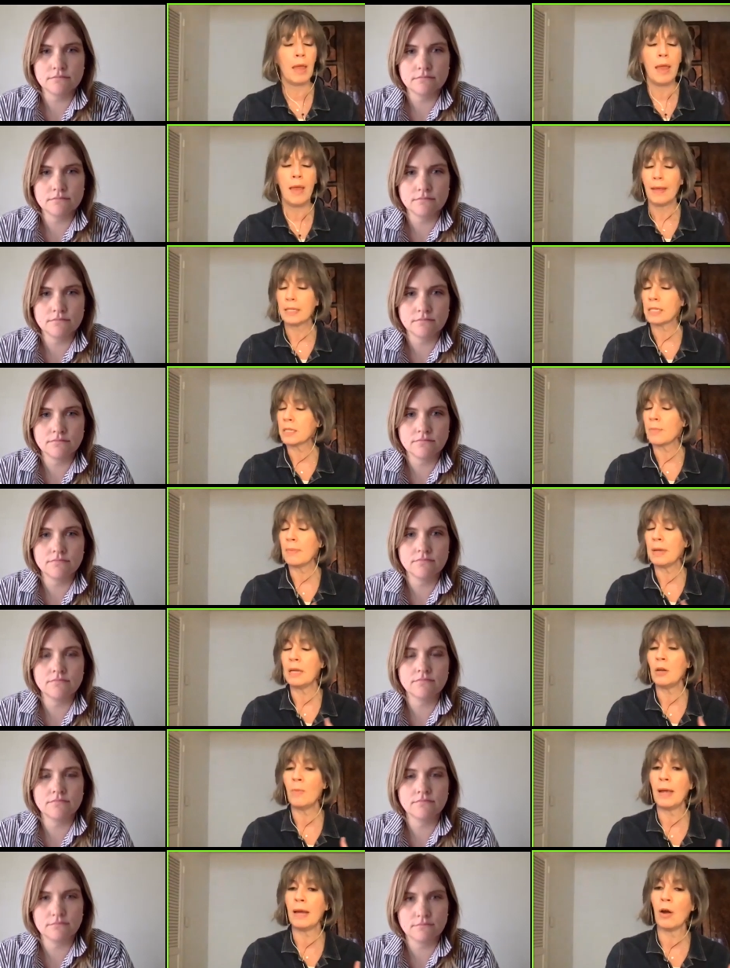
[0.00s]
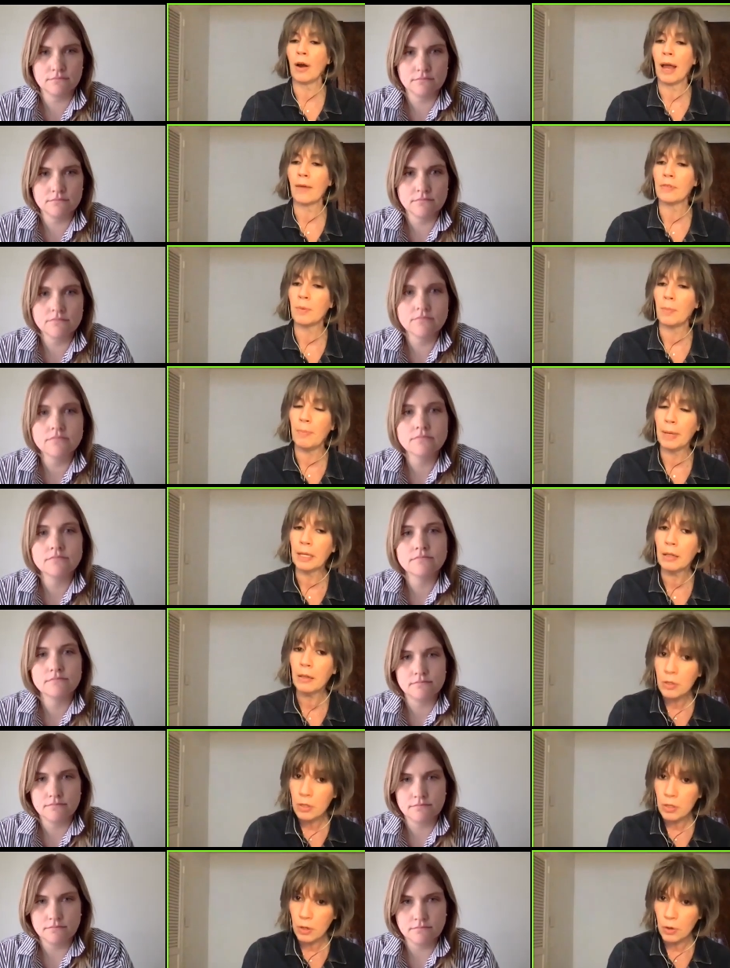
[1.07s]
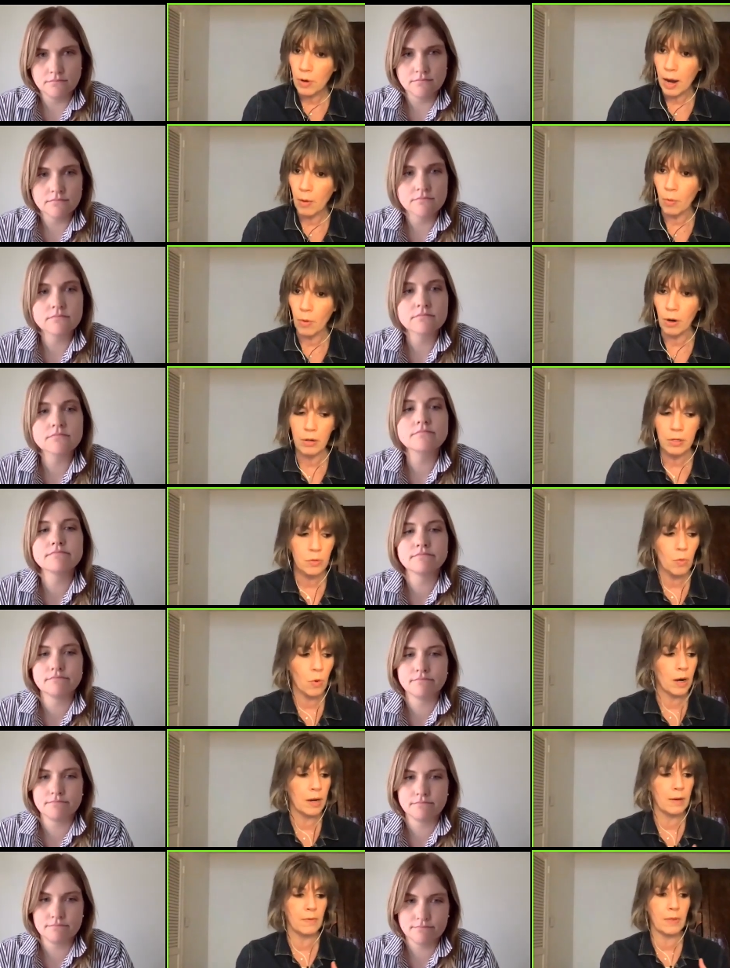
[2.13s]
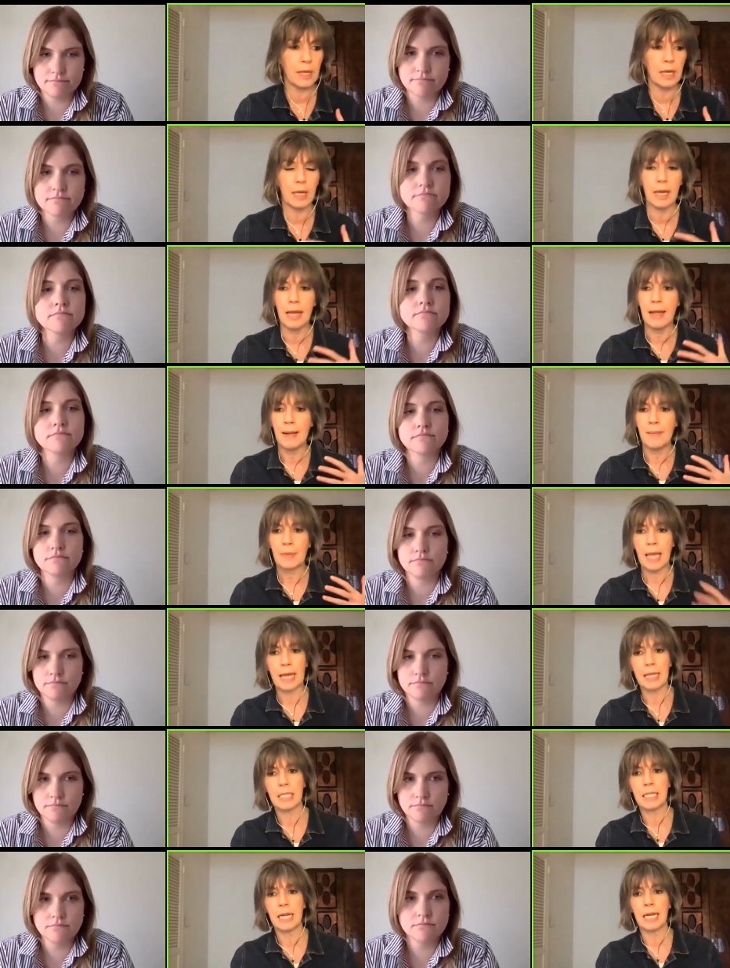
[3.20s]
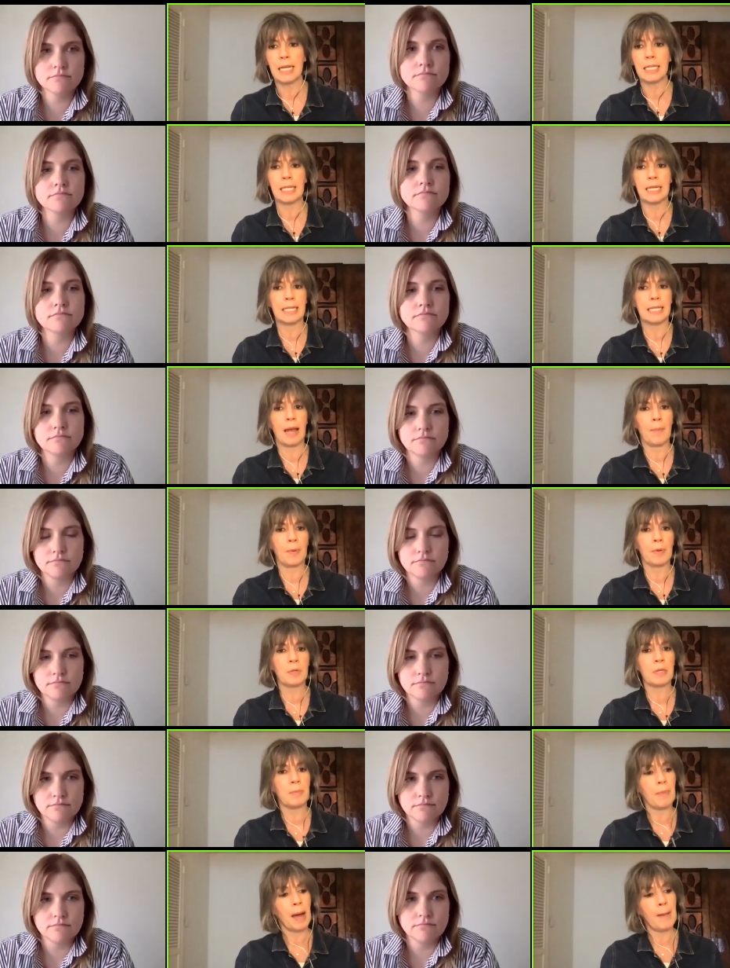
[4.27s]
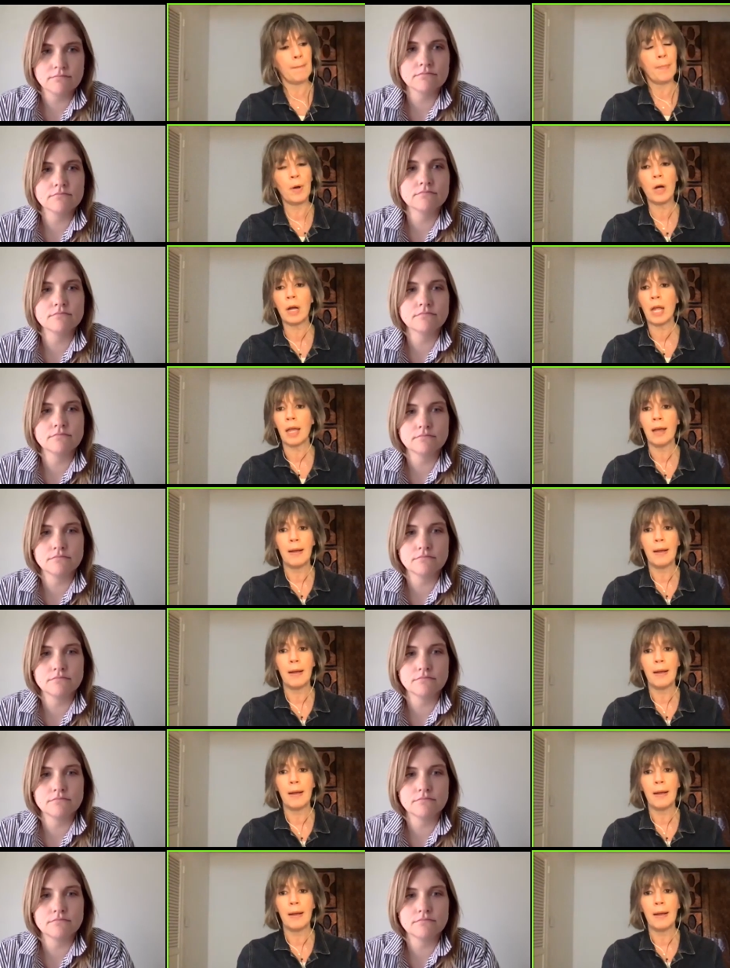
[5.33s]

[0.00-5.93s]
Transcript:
Speaker 1: That doesn't mean you may not have to build new networks. One of the case studies and examples in my book